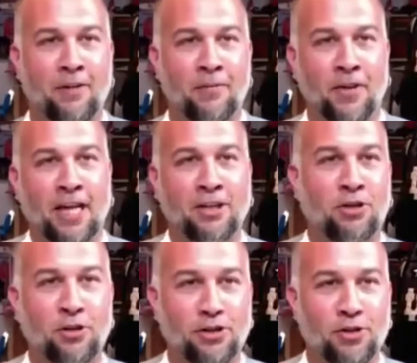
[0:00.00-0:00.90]
yeah,
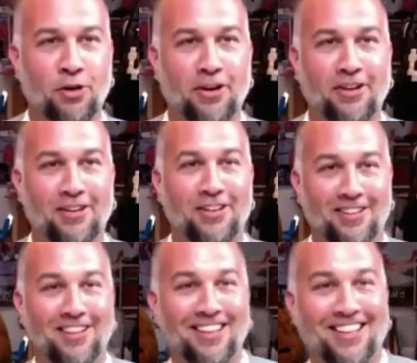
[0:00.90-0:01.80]
let's
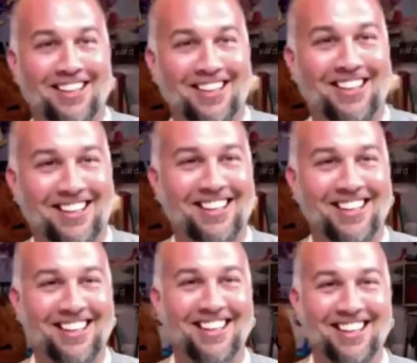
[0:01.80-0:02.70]
do that and really
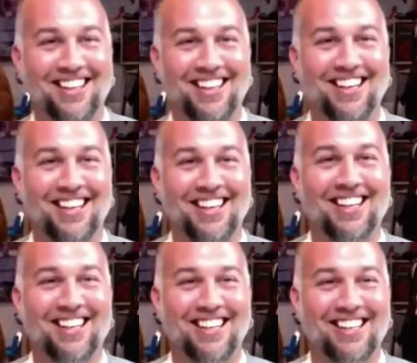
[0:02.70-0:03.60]
nerd out on it all,
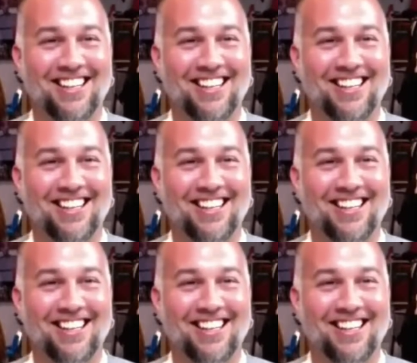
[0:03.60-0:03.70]
because